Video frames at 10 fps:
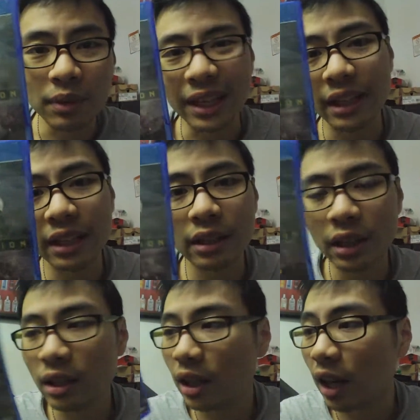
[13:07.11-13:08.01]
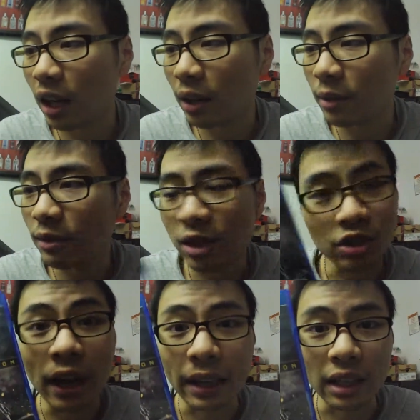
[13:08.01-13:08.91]
playing it, even
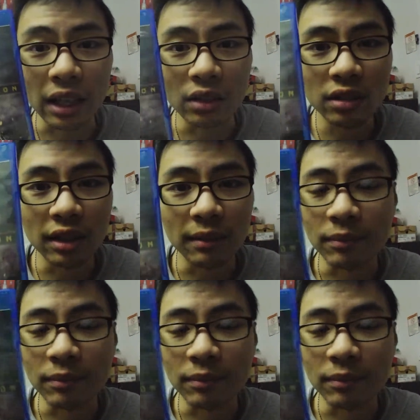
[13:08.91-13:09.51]
trying it out.